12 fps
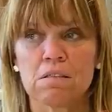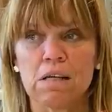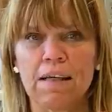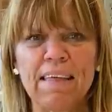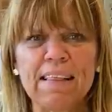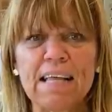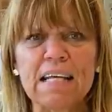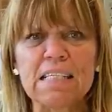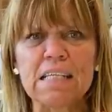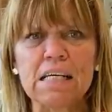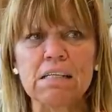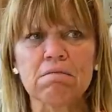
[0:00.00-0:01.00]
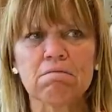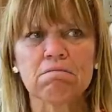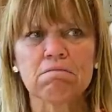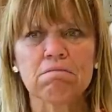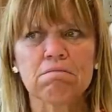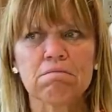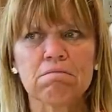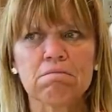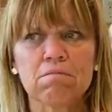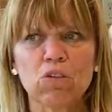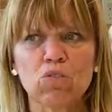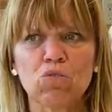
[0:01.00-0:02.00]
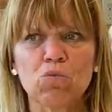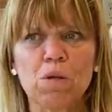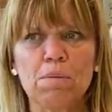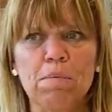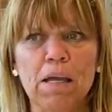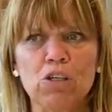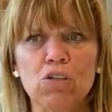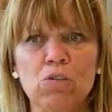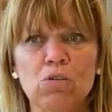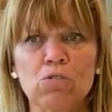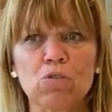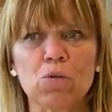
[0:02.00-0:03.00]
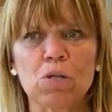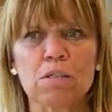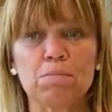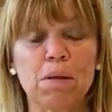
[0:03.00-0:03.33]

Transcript: I think that's it. Those three major tourists,